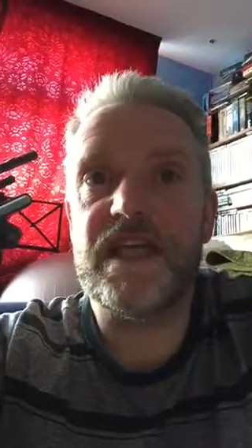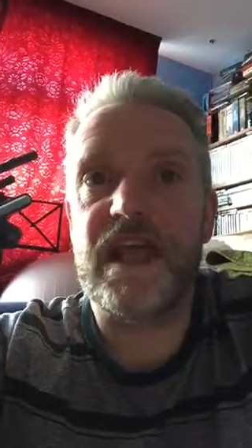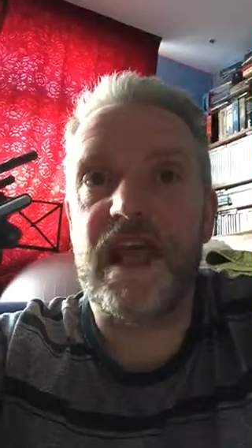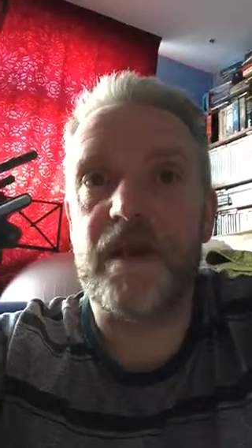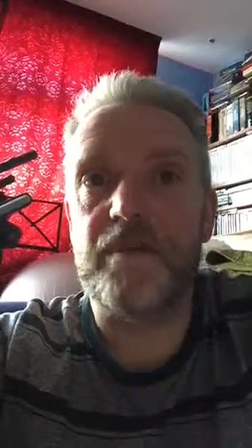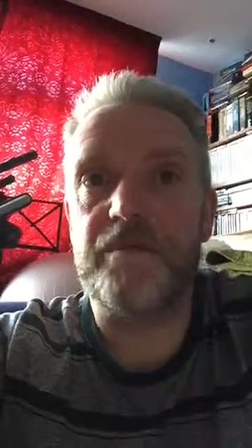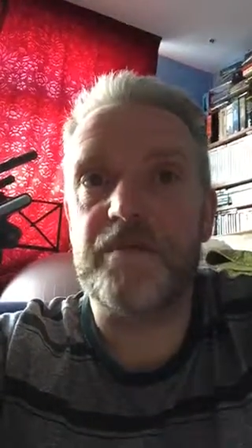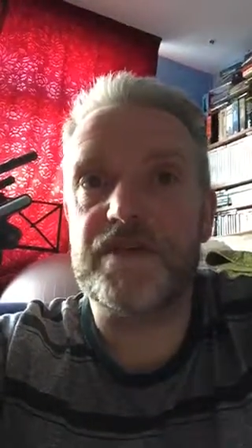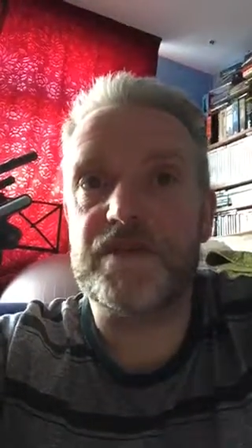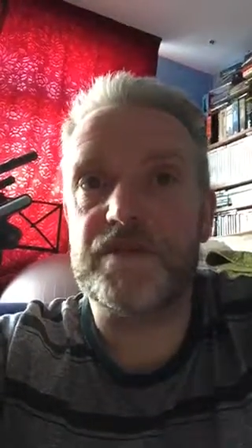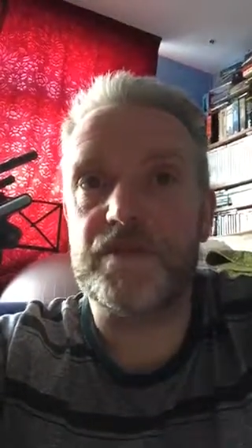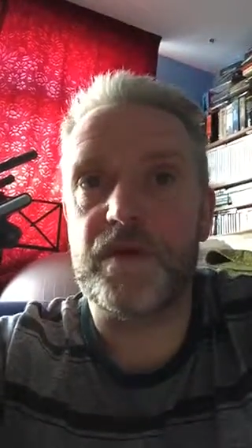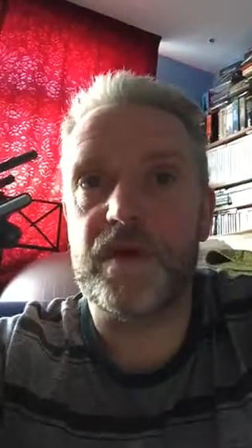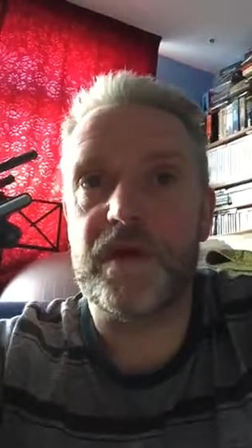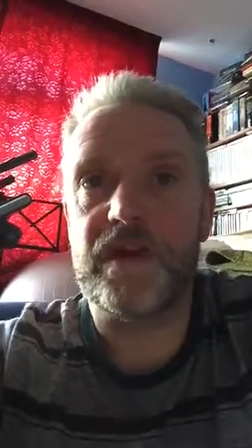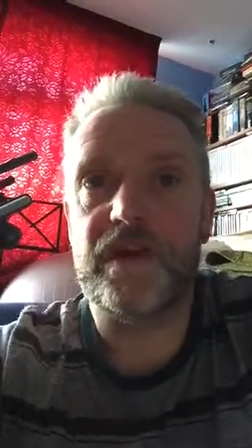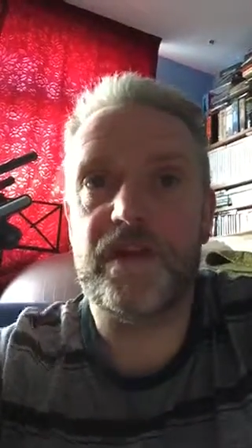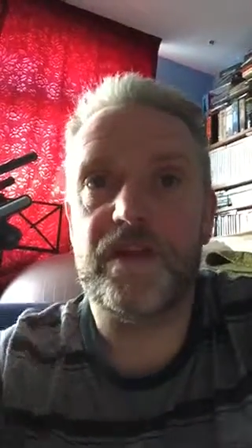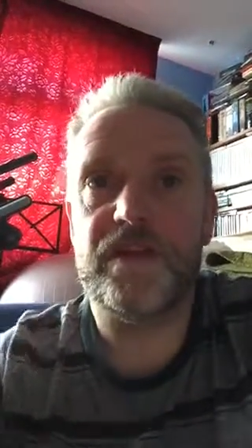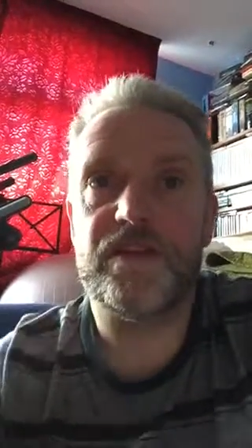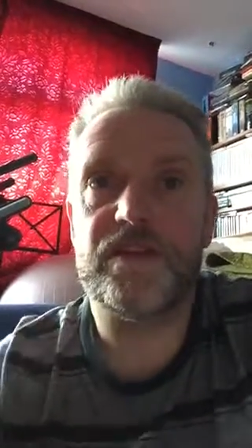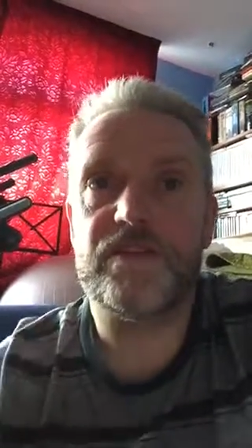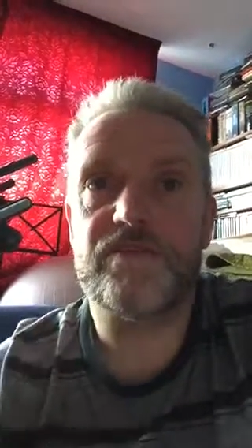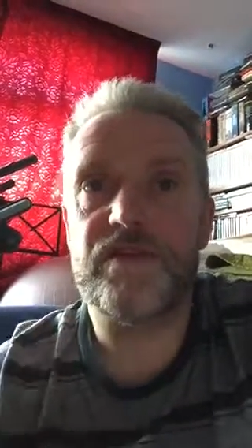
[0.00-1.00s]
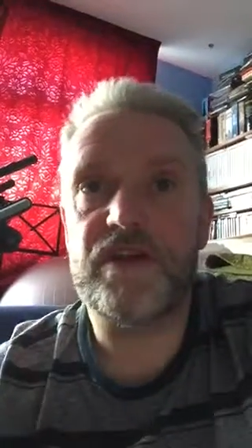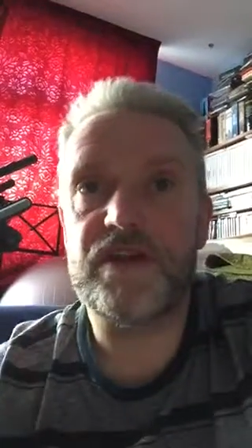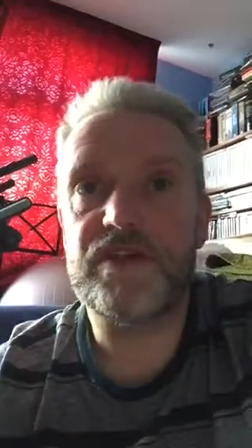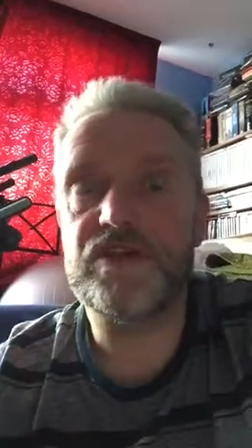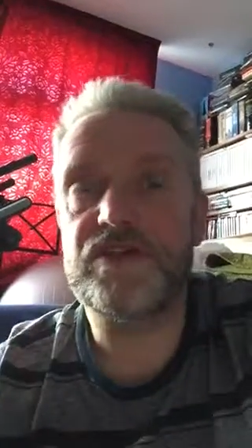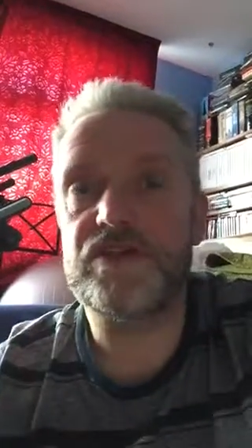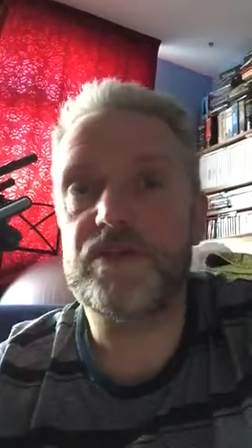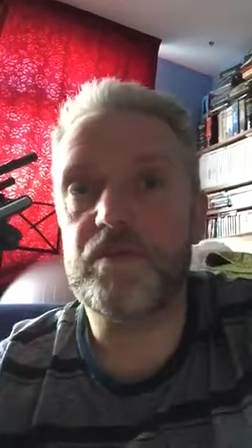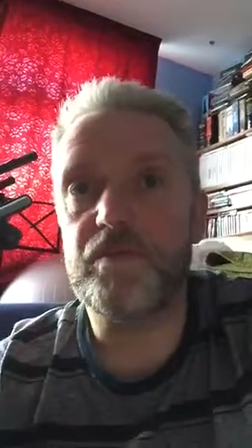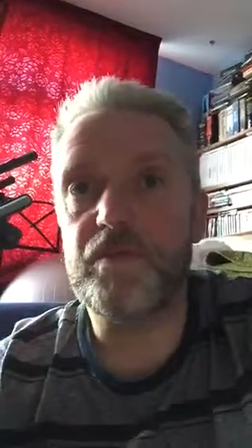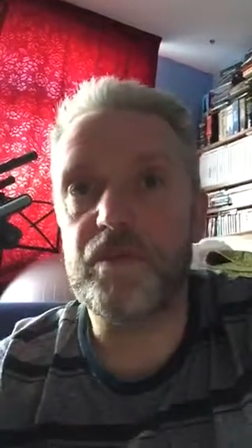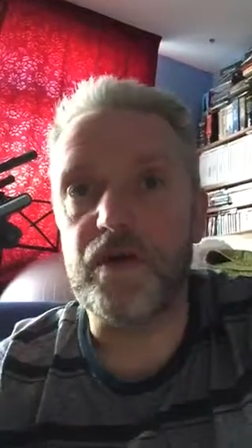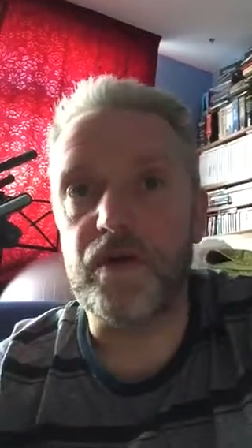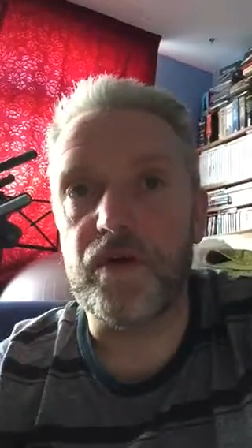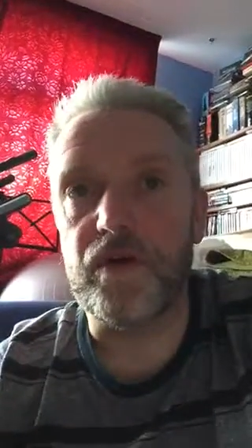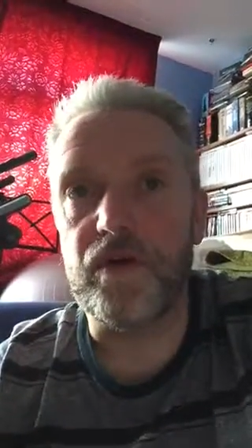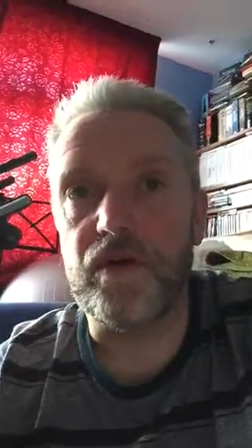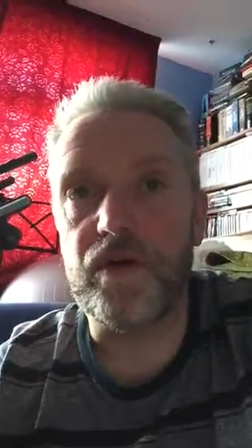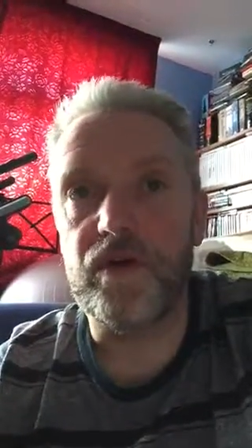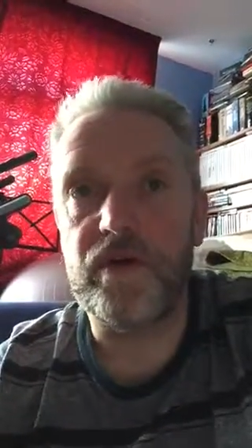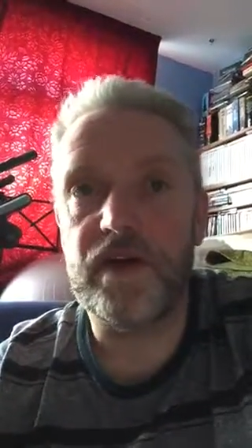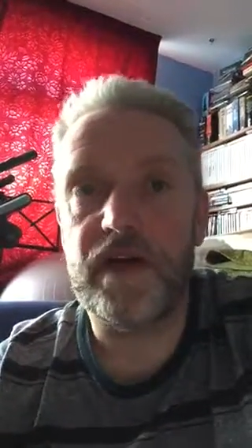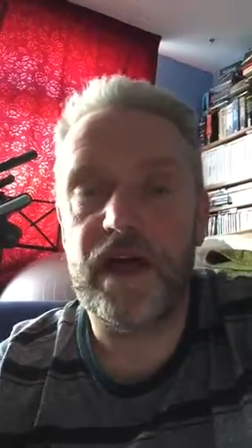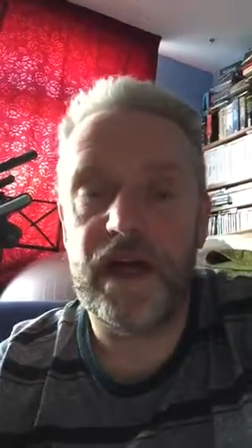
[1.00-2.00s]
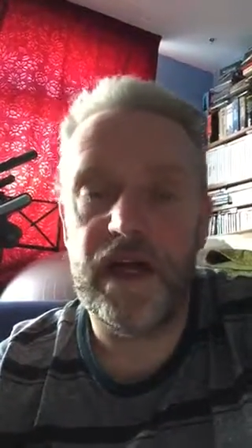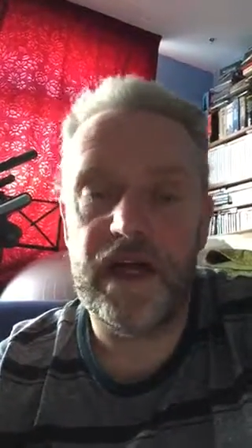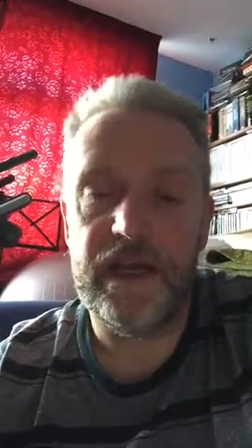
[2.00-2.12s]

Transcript: gap between the rich and the poor,